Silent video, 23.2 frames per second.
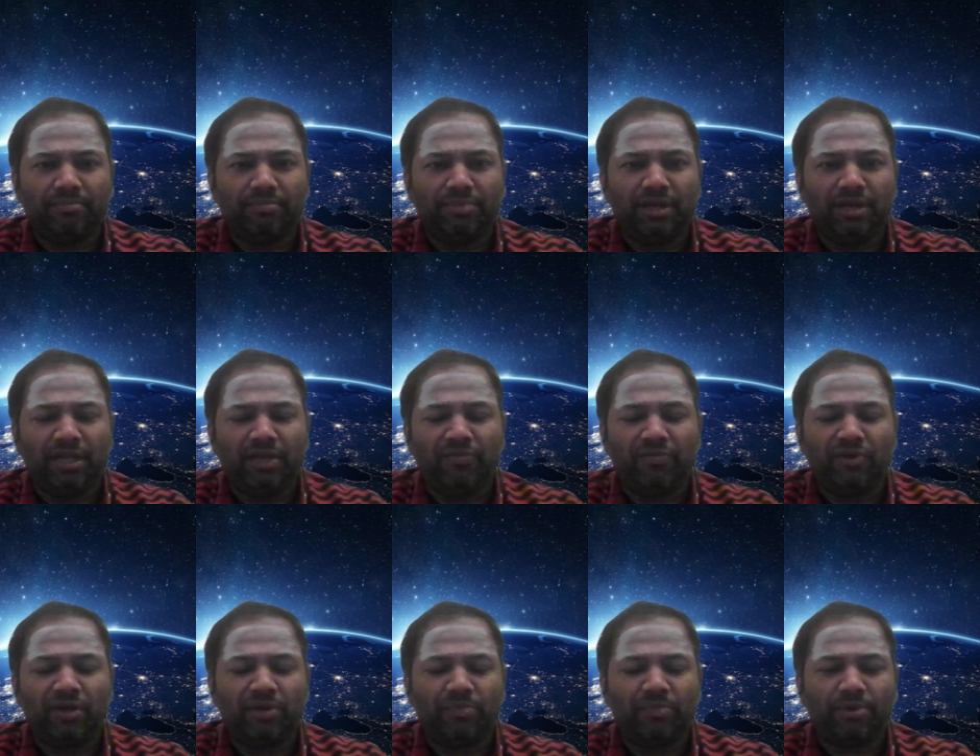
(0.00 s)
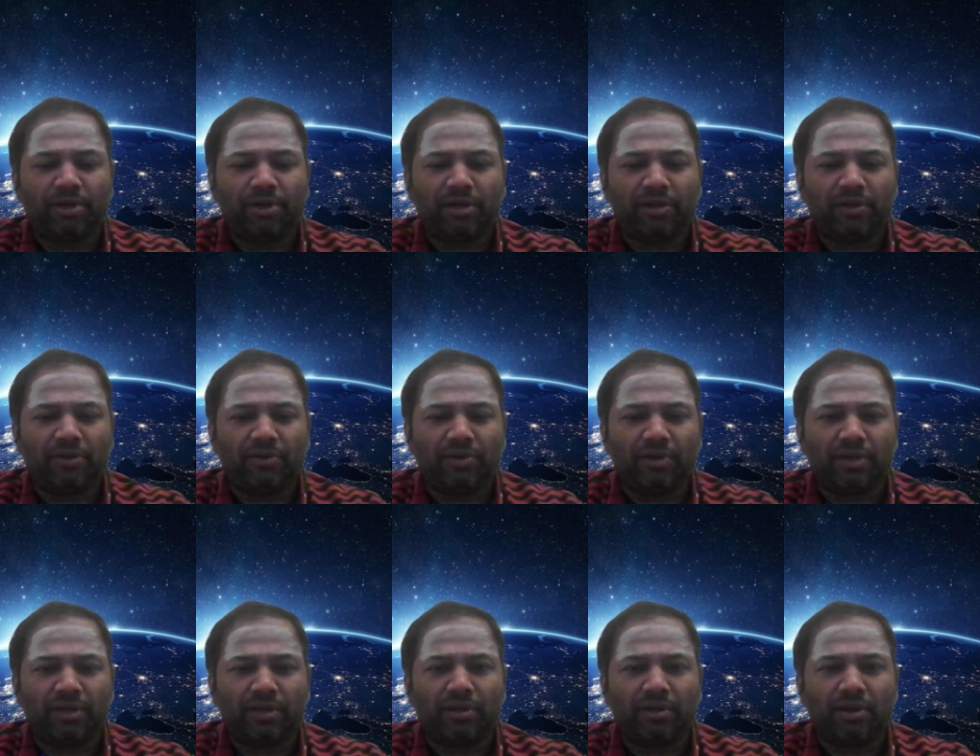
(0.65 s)
believe in a
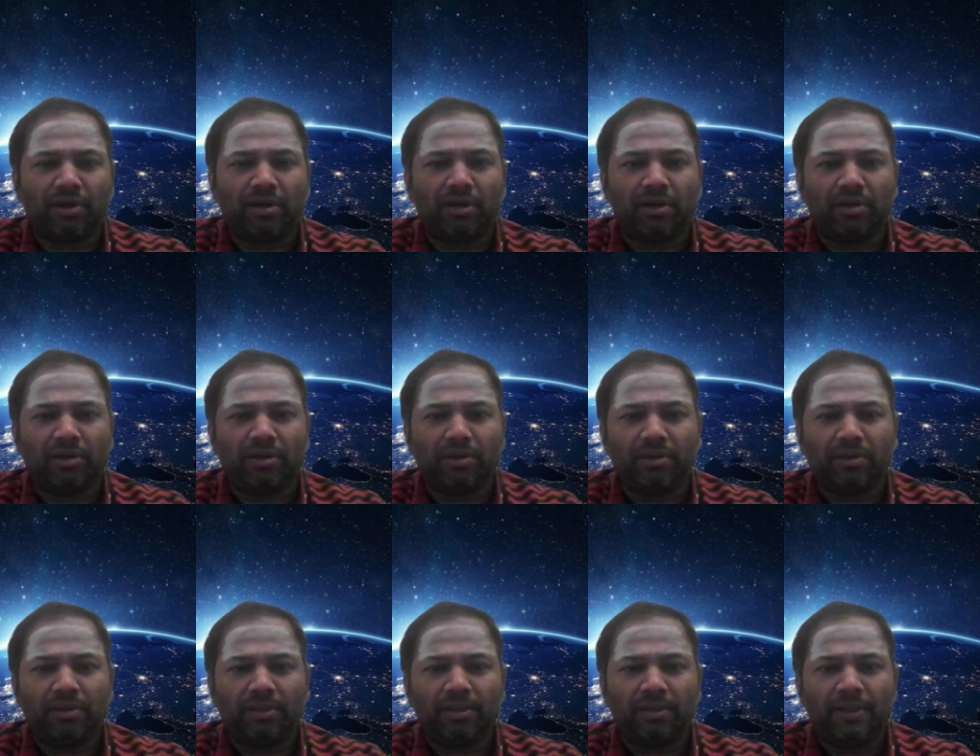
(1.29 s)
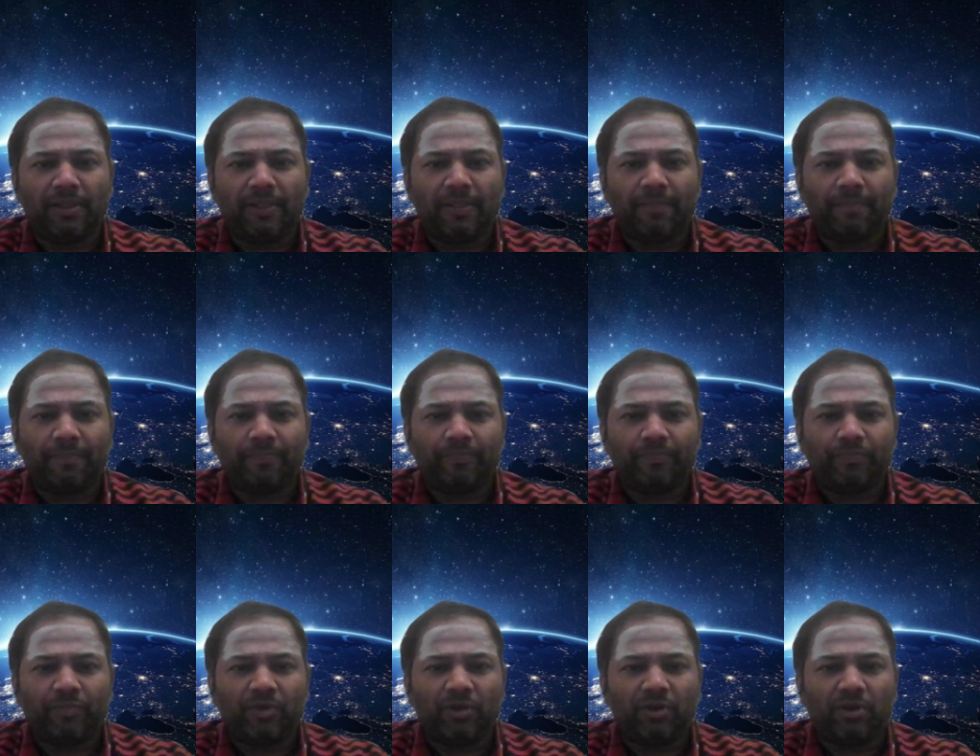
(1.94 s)
particular god
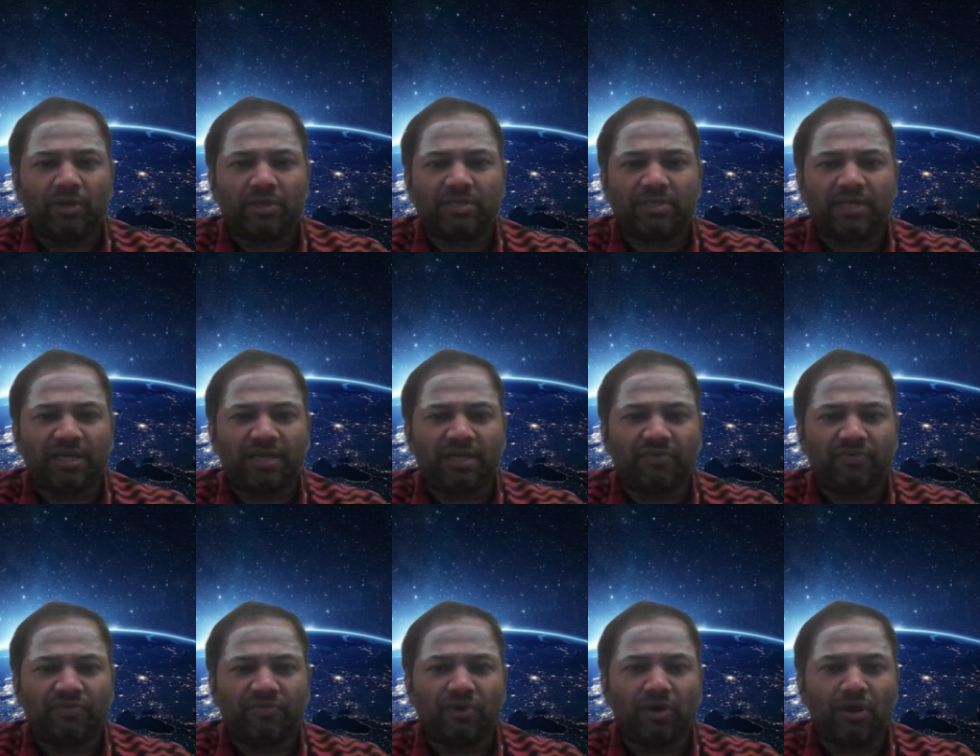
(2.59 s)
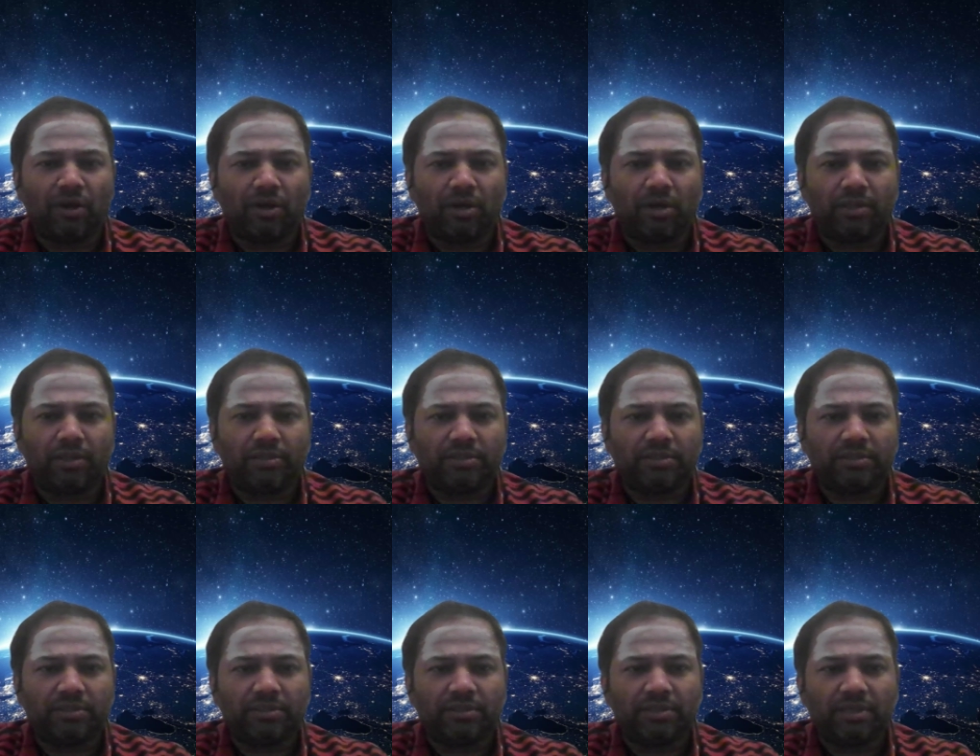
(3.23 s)
or a set of gods
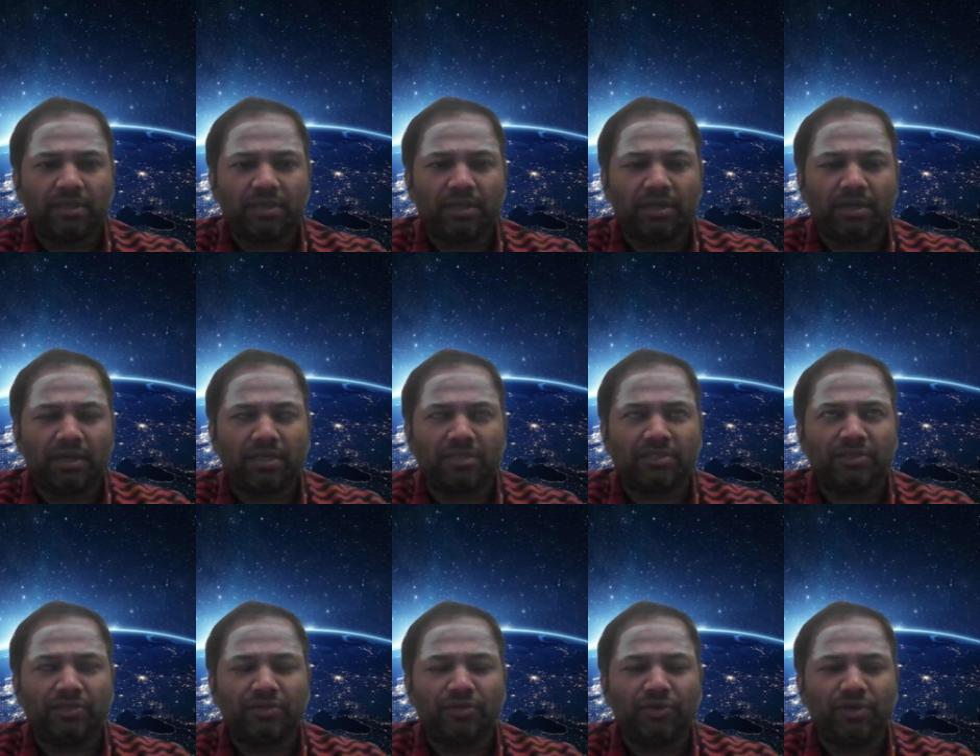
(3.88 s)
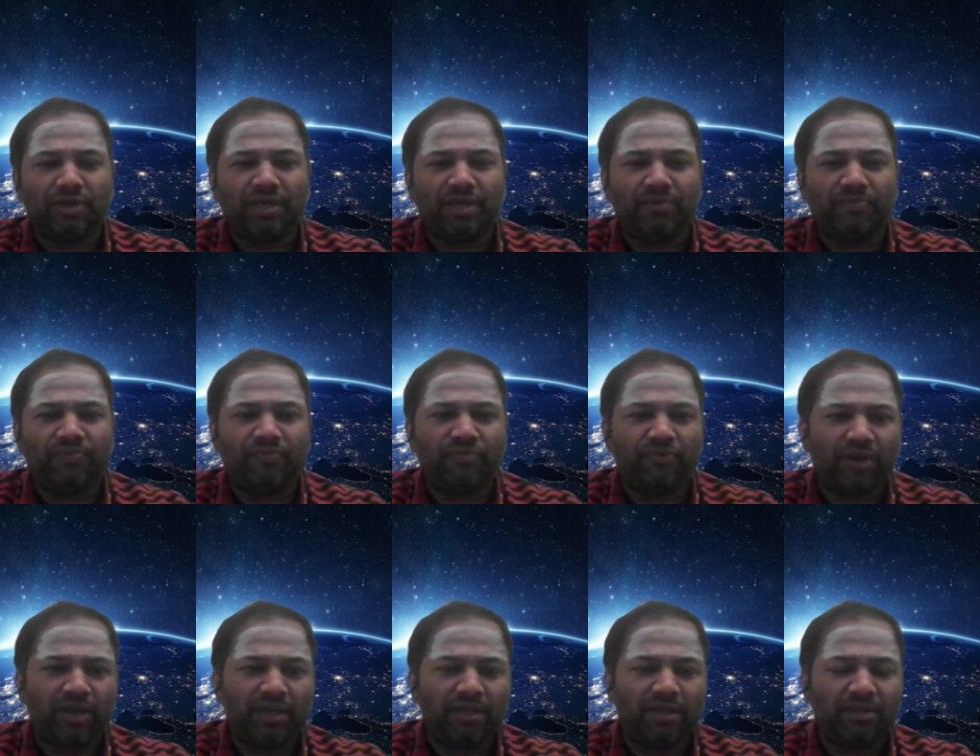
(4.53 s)
and ask you to keep
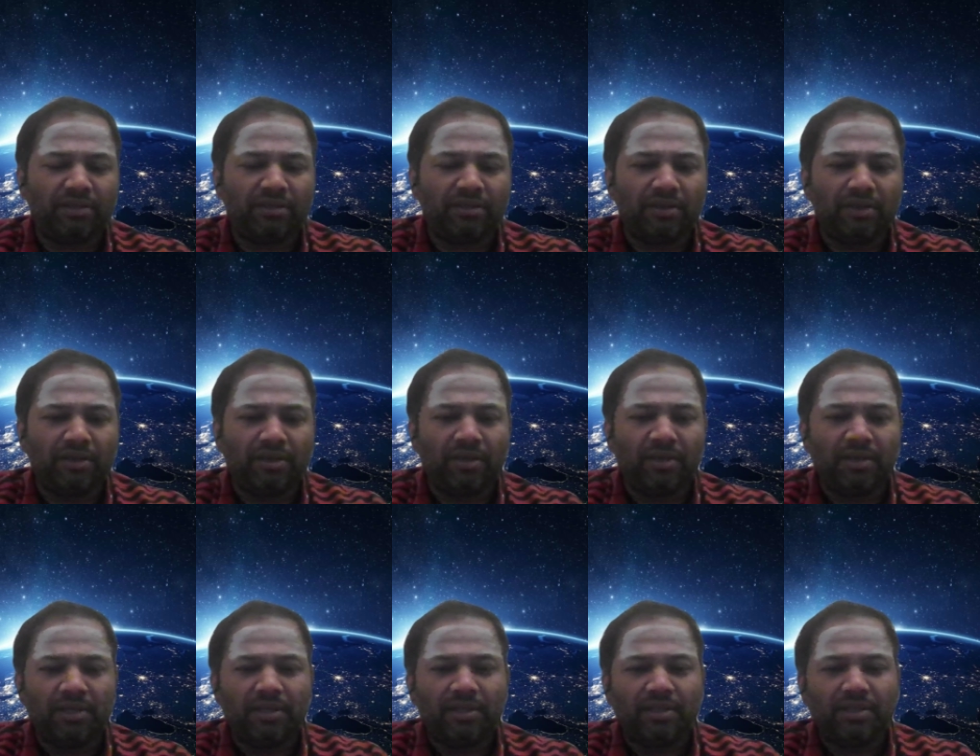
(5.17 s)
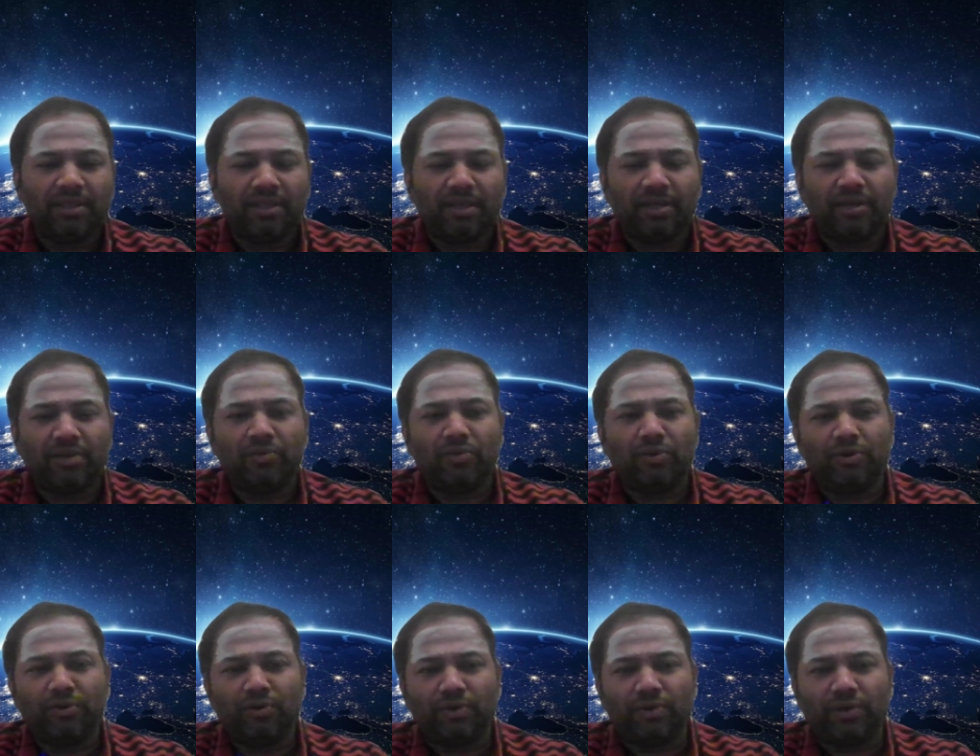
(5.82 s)
faith that
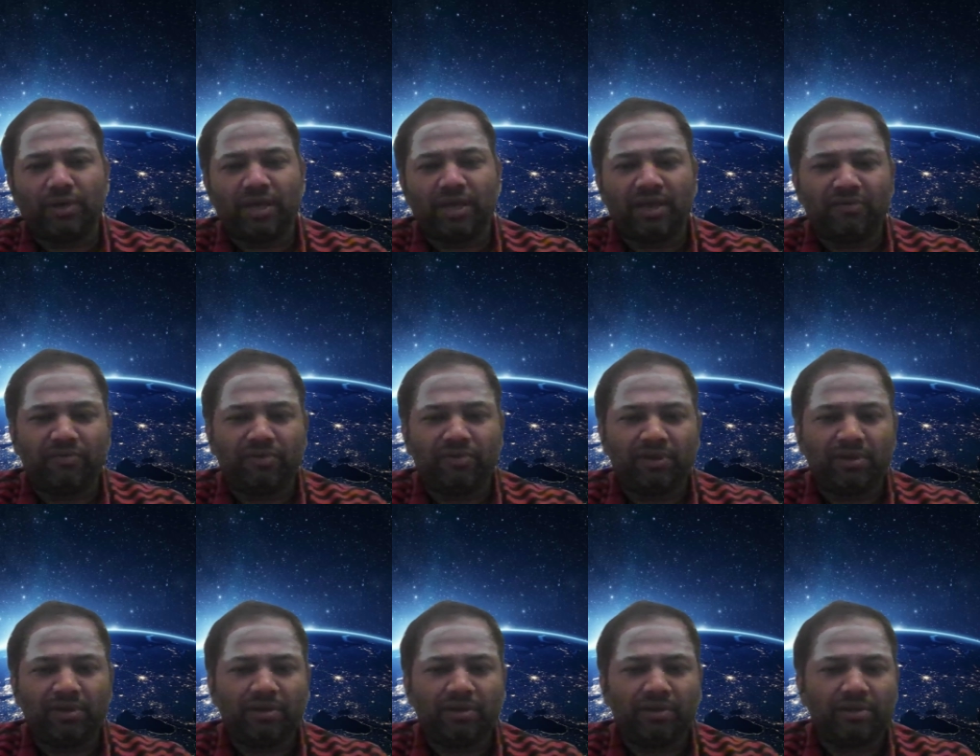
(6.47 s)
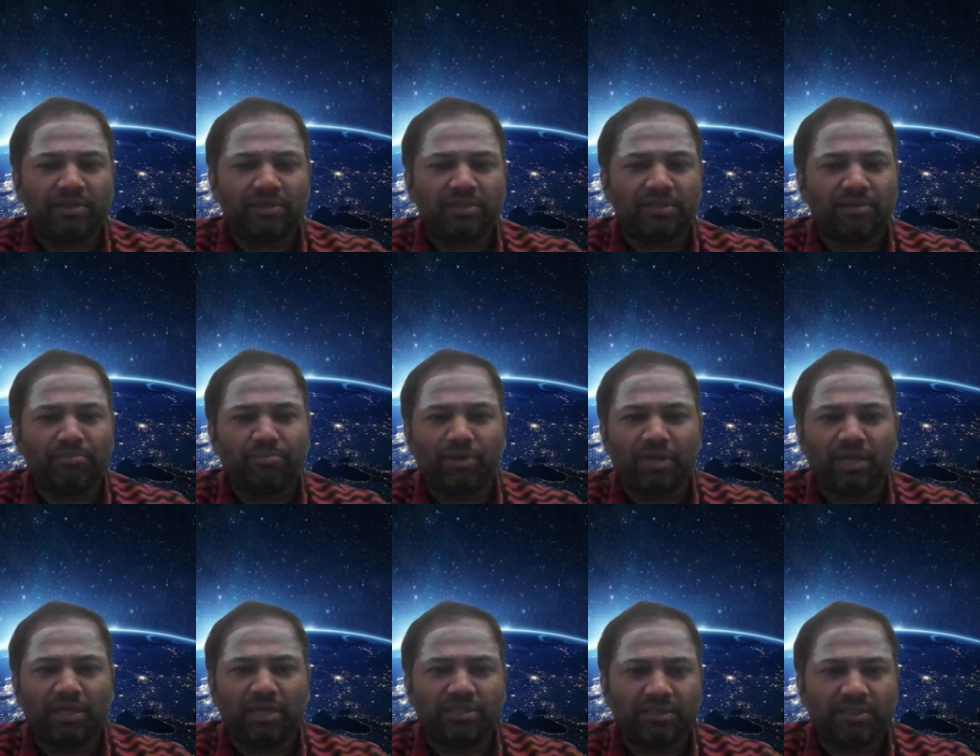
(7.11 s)
you will go to heaven or
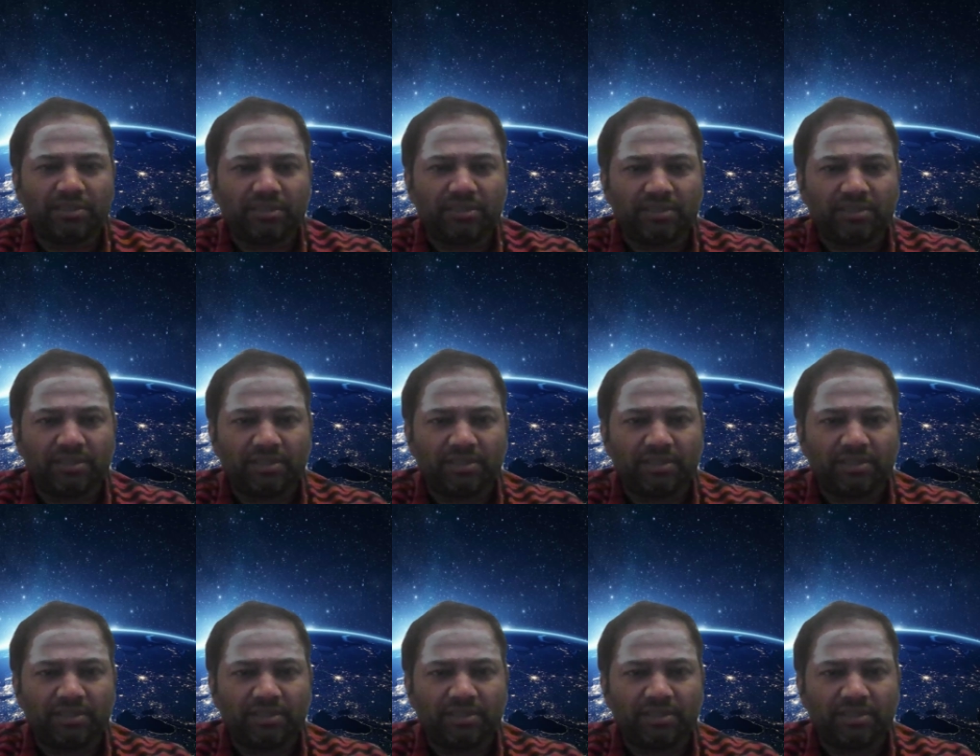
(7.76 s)
some places.